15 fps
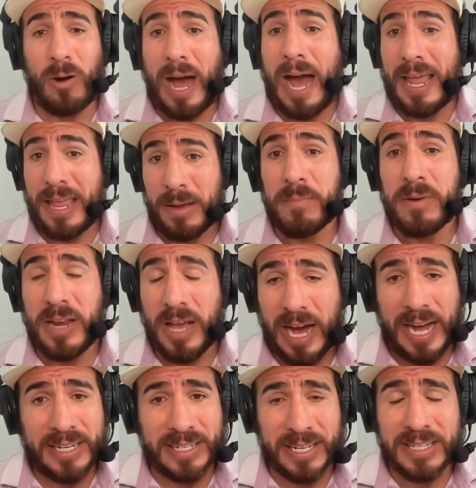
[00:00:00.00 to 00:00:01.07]
I am
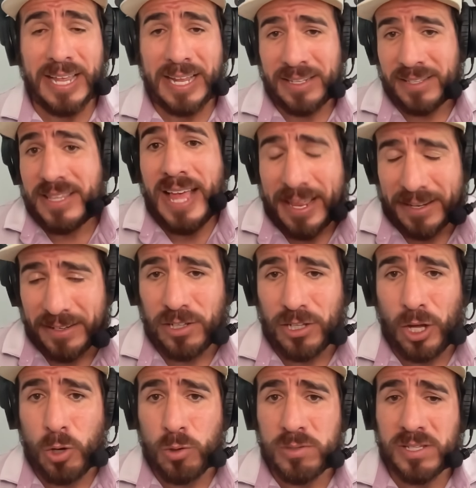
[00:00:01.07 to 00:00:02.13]
not. It, it's that
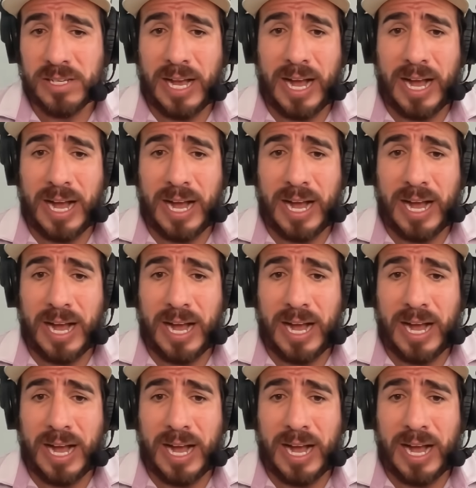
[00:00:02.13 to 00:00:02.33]
close.